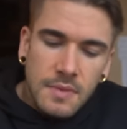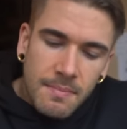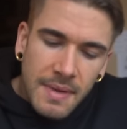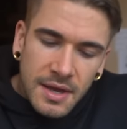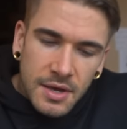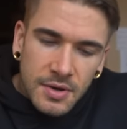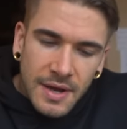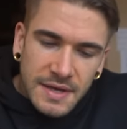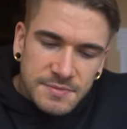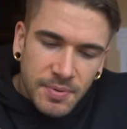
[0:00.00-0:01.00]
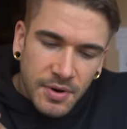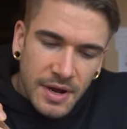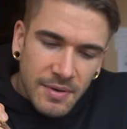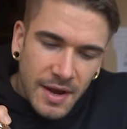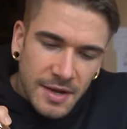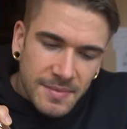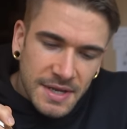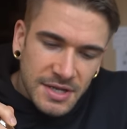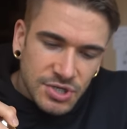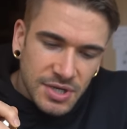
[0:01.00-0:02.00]
Mango as per a
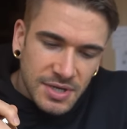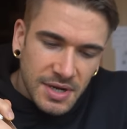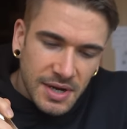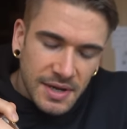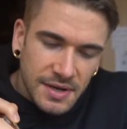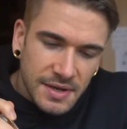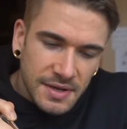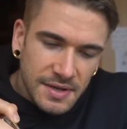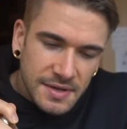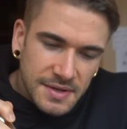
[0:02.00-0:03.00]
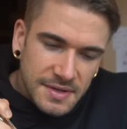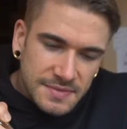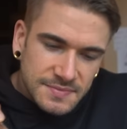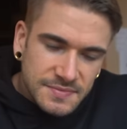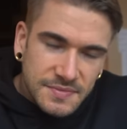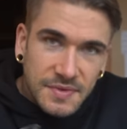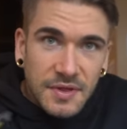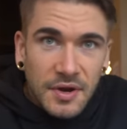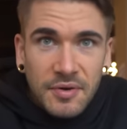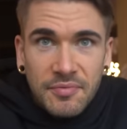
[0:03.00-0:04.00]
recommendation on
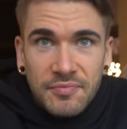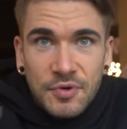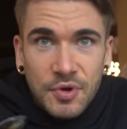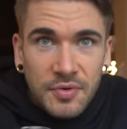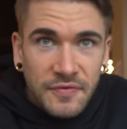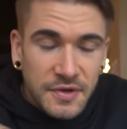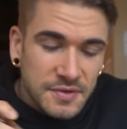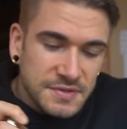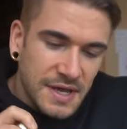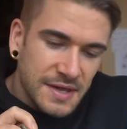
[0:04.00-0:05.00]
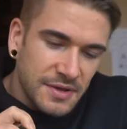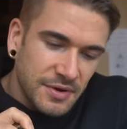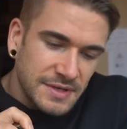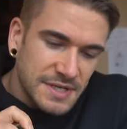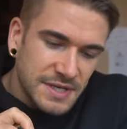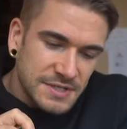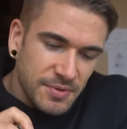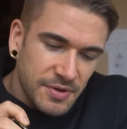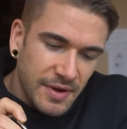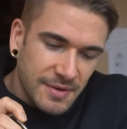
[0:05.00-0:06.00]
their Google reviews, and the green tea is
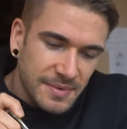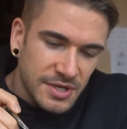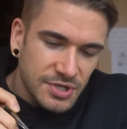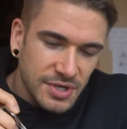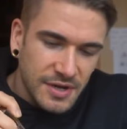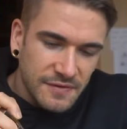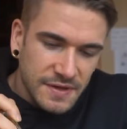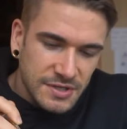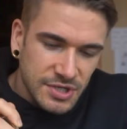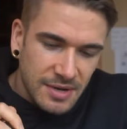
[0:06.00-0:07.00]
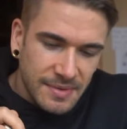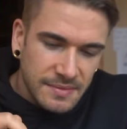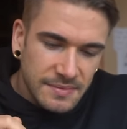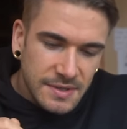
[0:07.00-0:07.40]
per the recommendation of the gentleman.